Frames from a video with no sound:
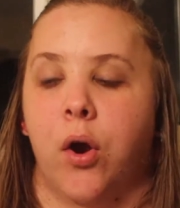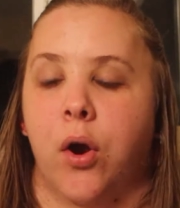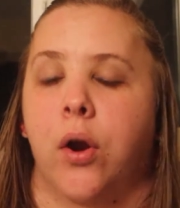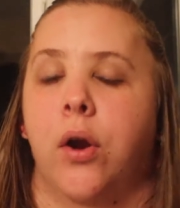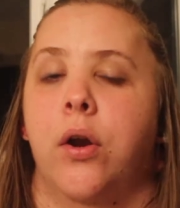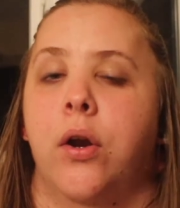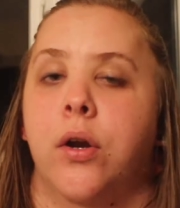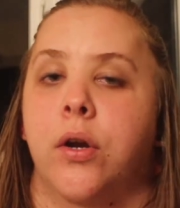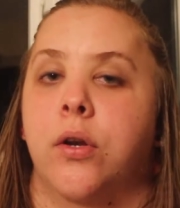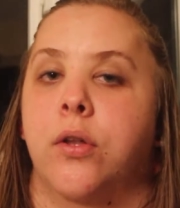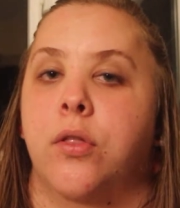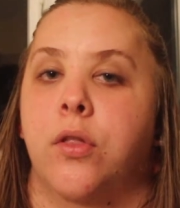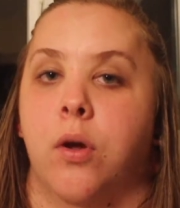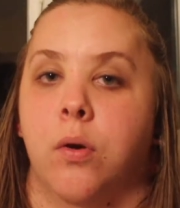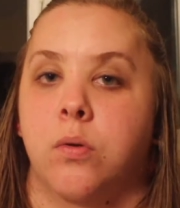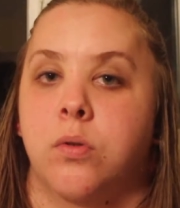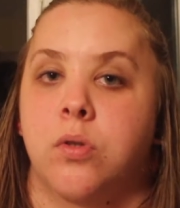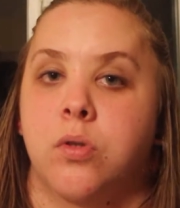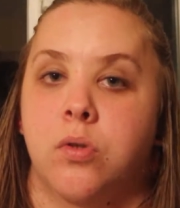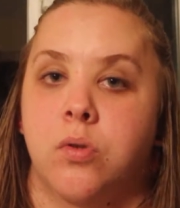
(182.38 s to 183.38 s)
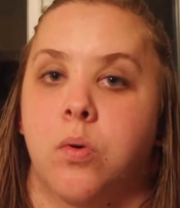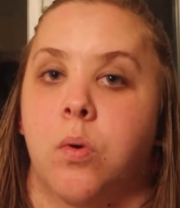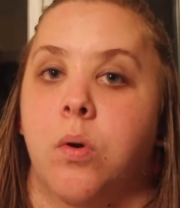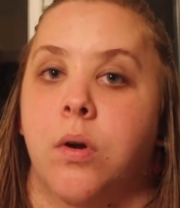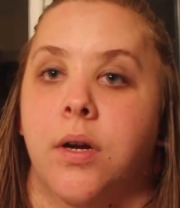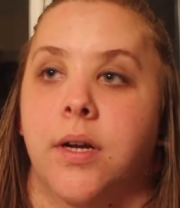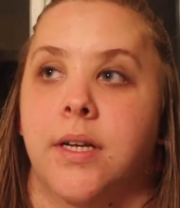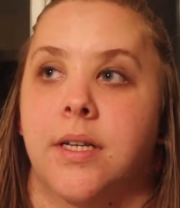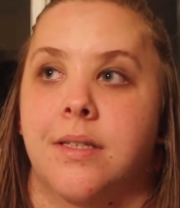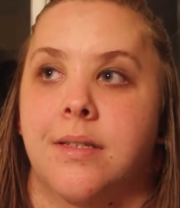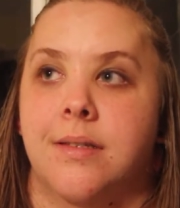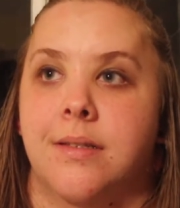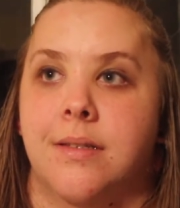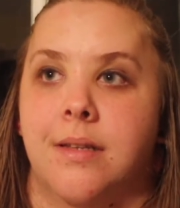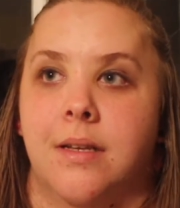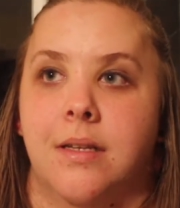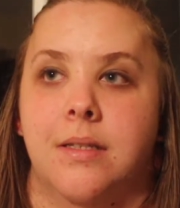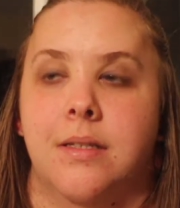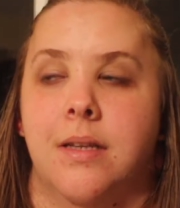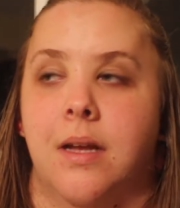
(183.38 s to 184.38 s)
heard those stories
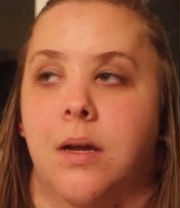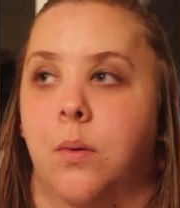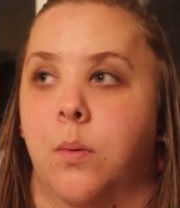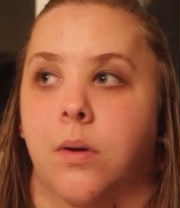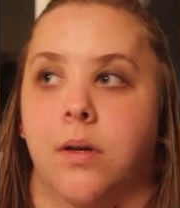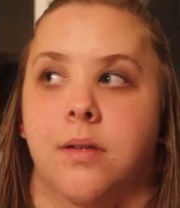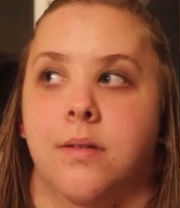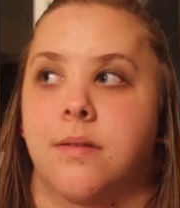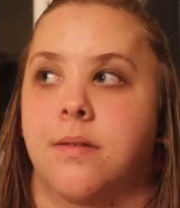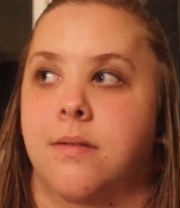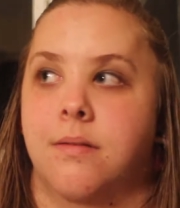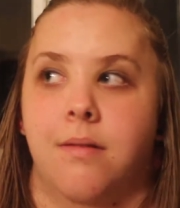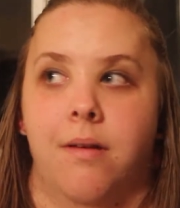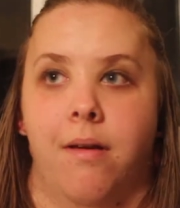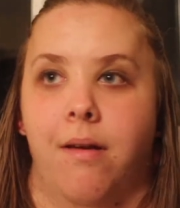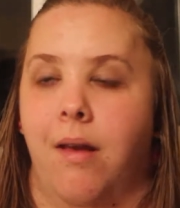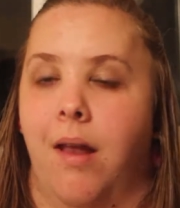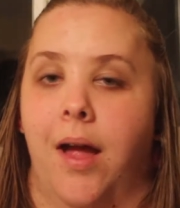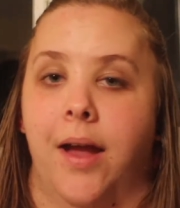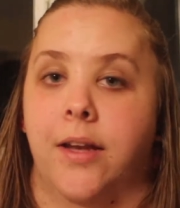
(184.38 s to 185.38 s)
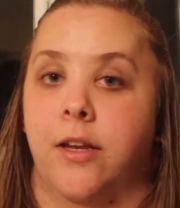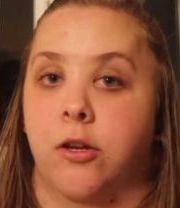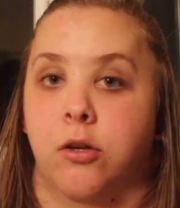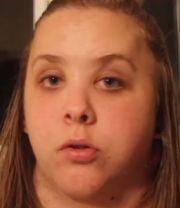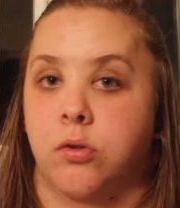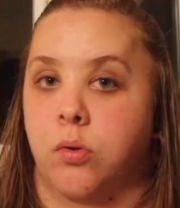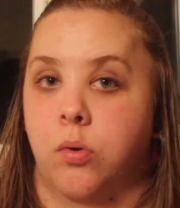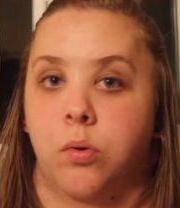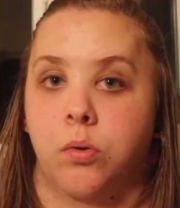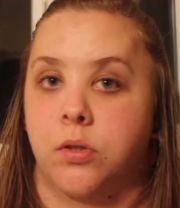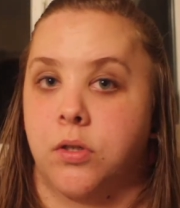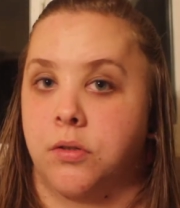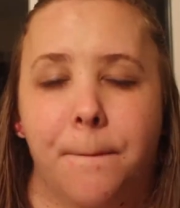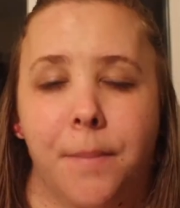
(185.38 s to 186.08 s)
since I was 9 years old.